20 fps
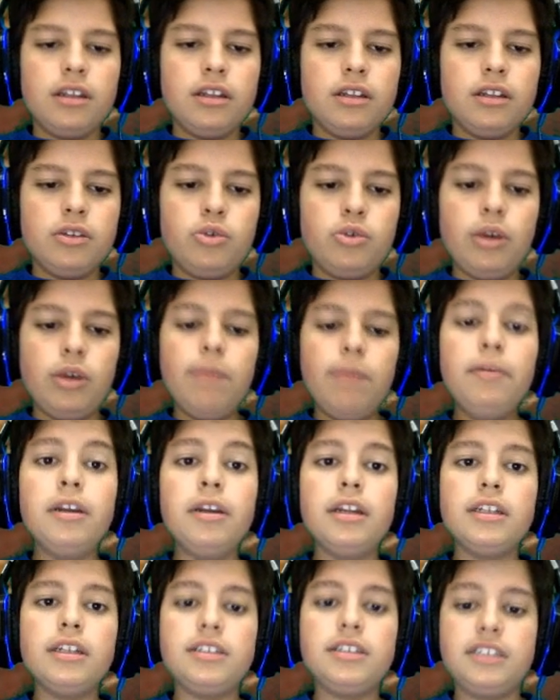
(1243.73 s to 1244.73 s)

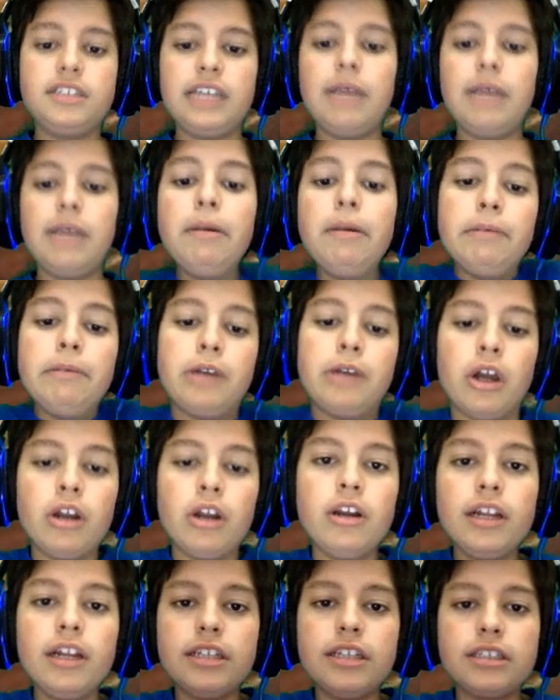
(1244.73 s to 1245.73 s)
Is the emblem
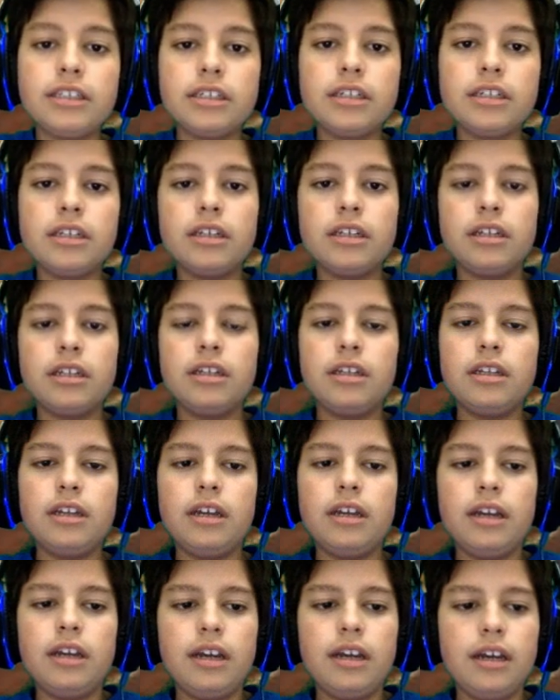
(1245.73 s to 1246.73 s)
colorless?
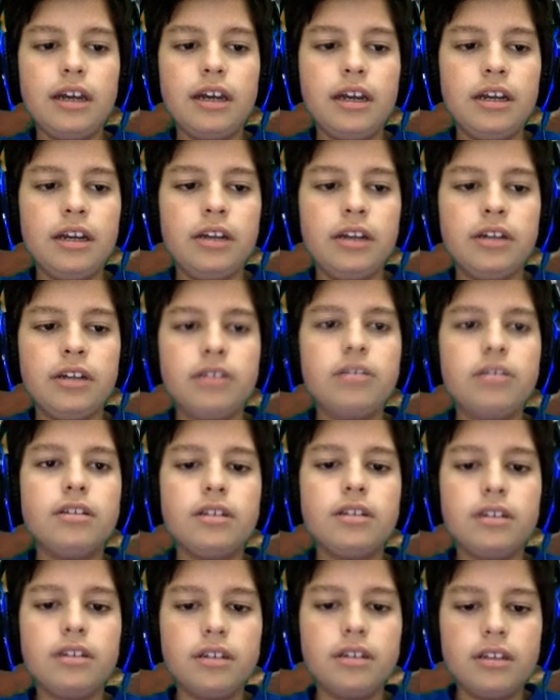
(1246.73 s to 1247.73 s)
I don't know. I
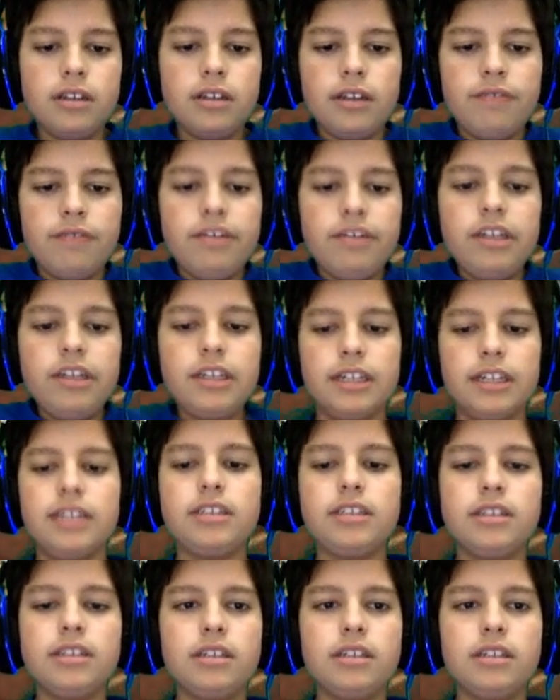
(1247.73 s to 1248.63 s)
think it is.